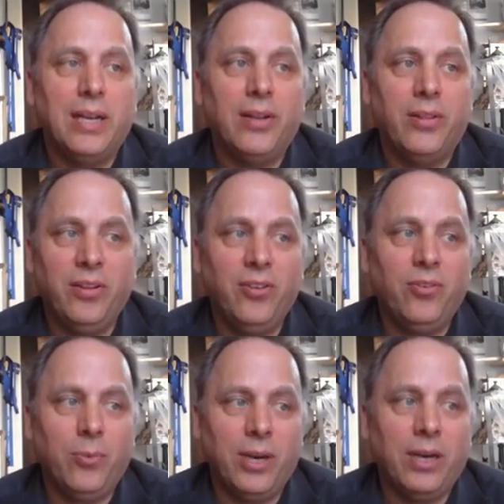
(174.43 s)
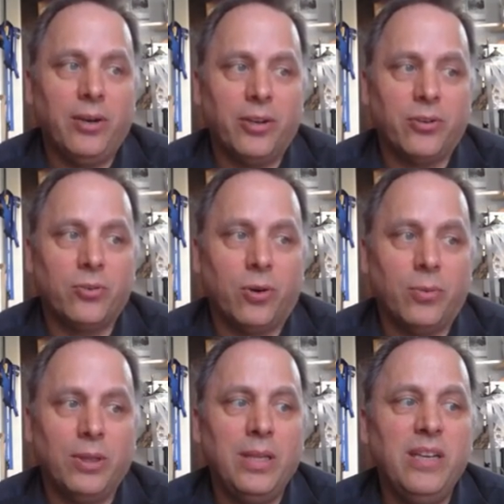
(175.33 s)
this is where your door
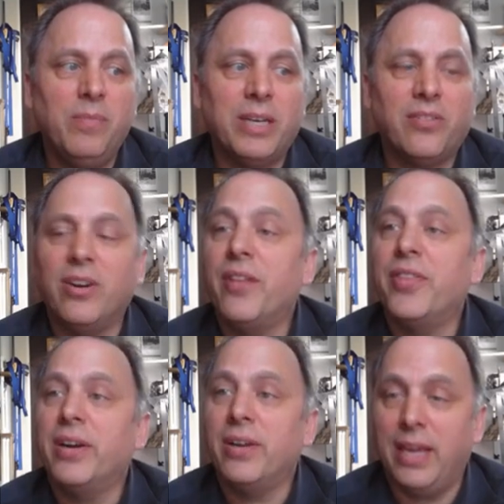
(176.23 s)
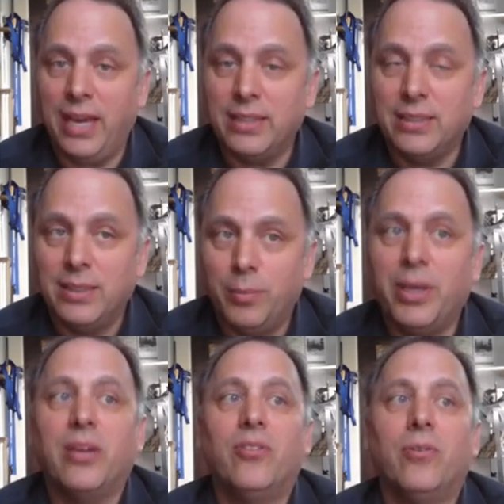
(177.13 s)
will live, but it's not there yet
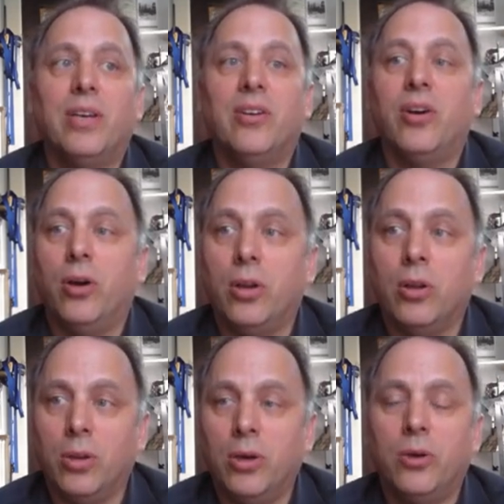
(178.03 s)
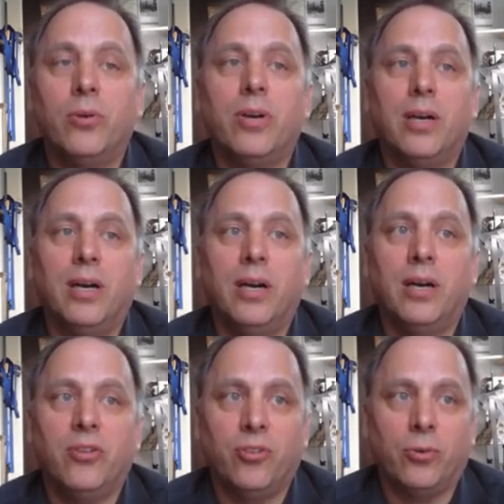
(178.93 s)
because you need to load
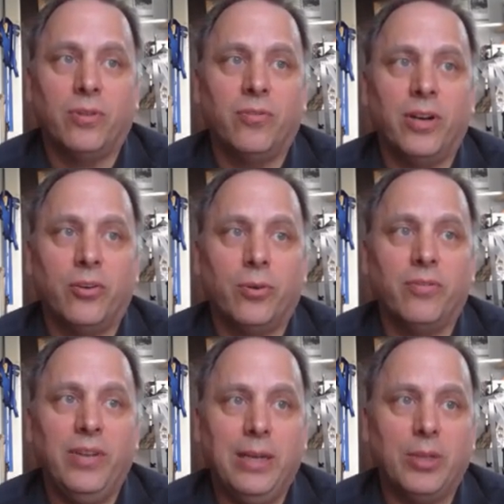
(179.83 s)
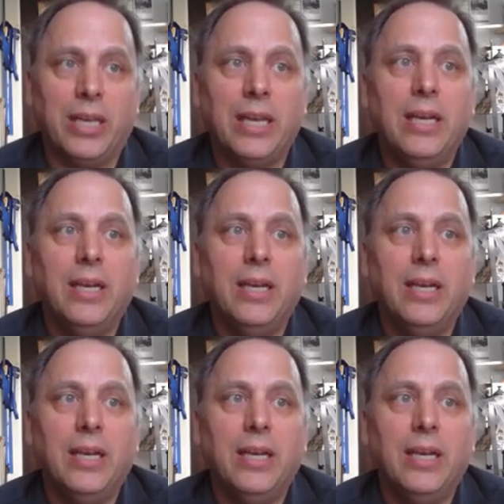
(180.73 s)
a storefront door family.